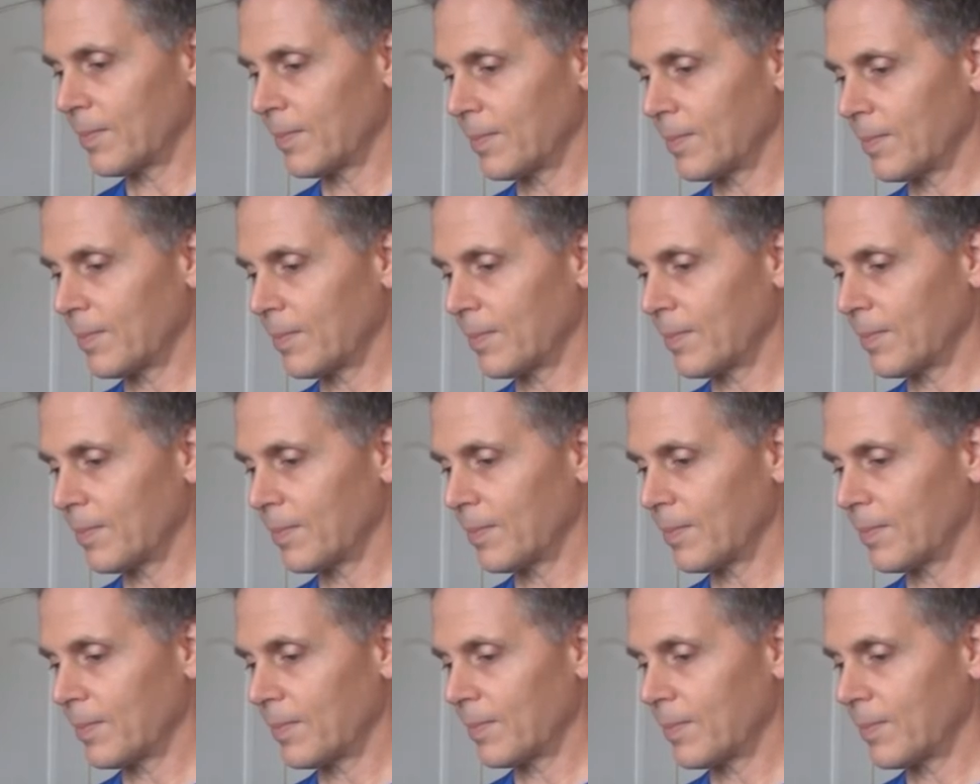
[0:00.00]

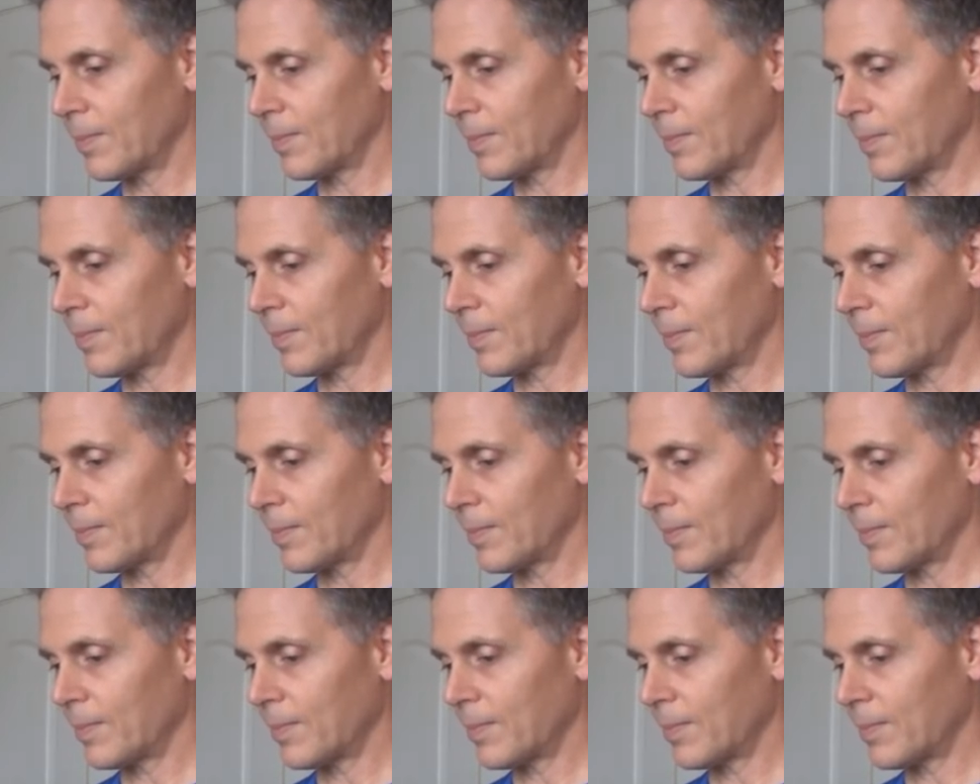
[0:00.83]

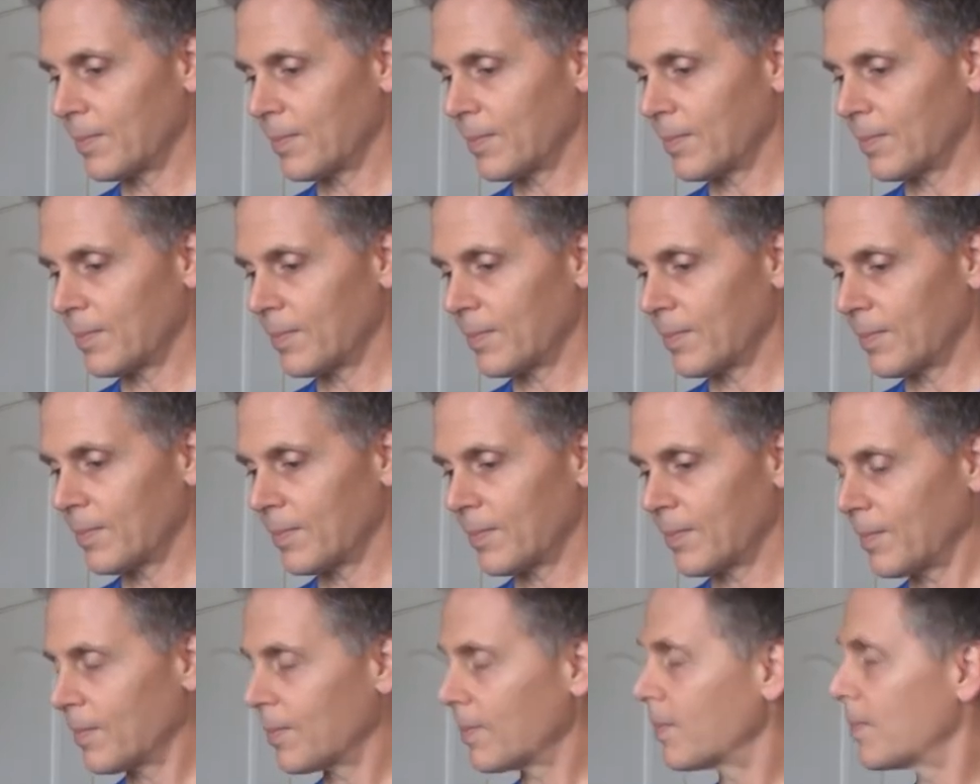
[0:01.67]

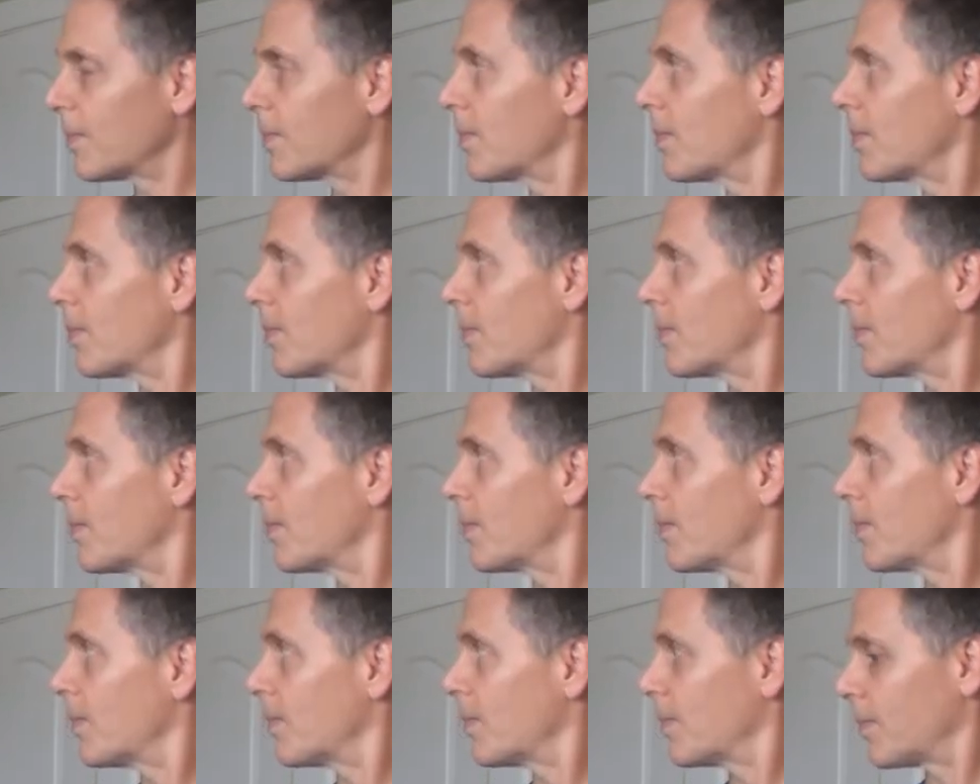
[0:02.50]

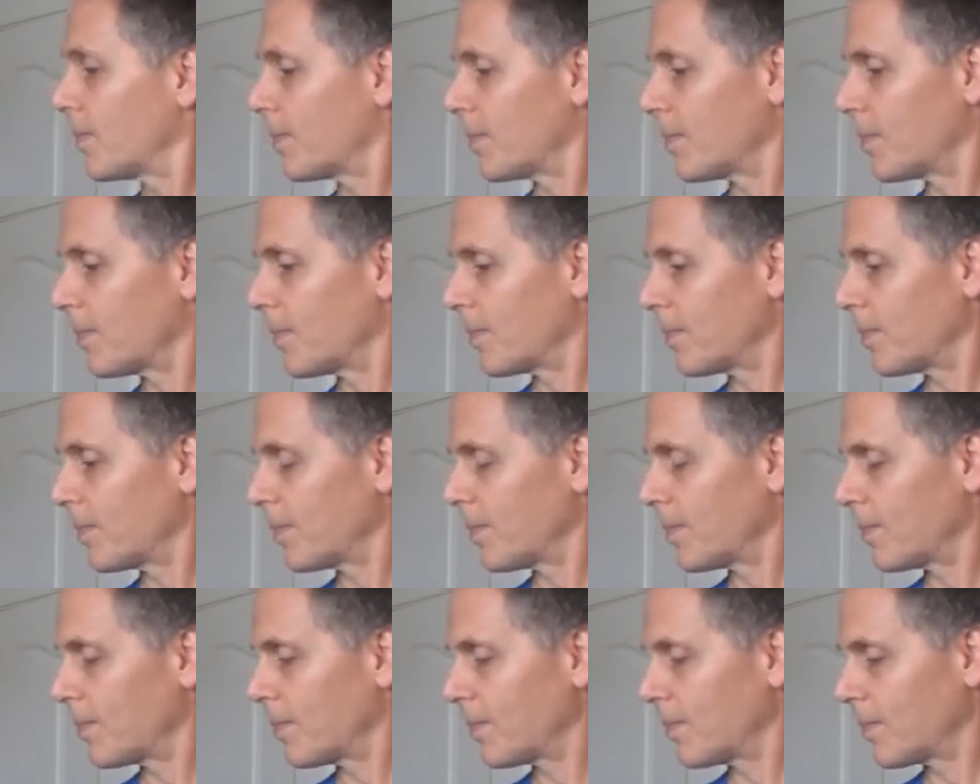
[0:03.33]

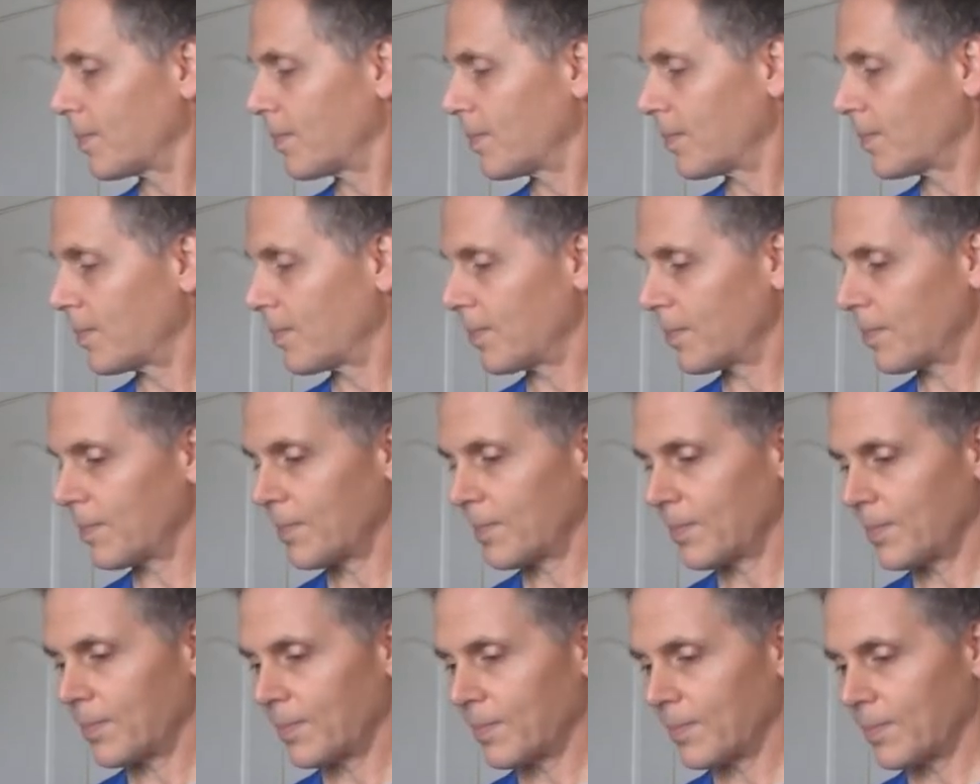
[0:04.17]

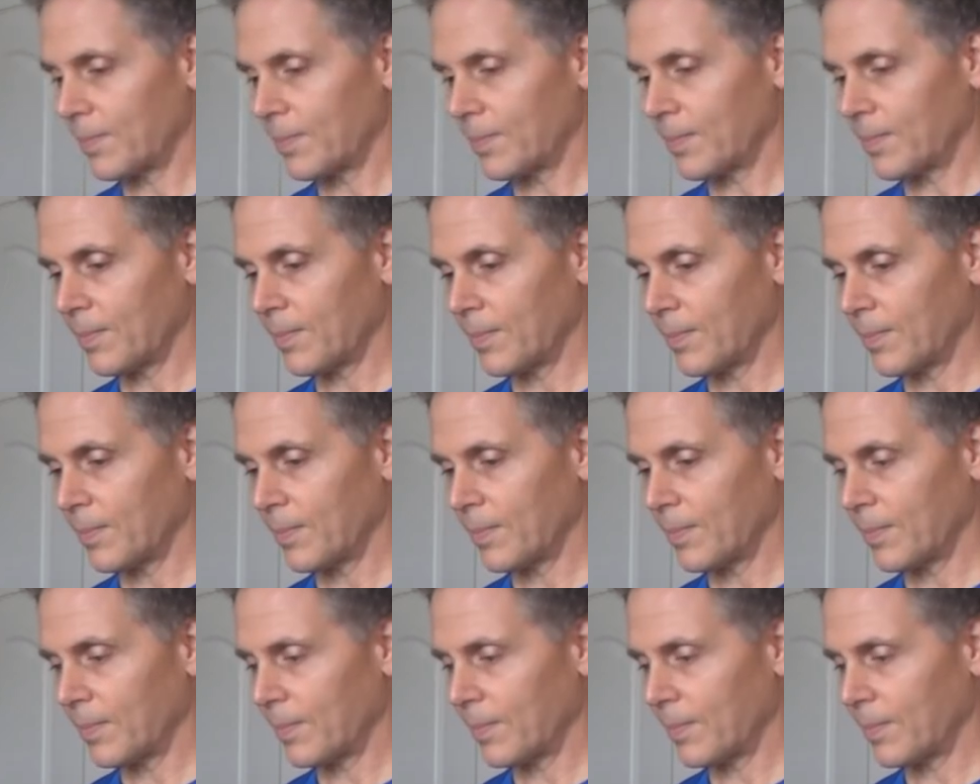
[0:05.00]
[no speech]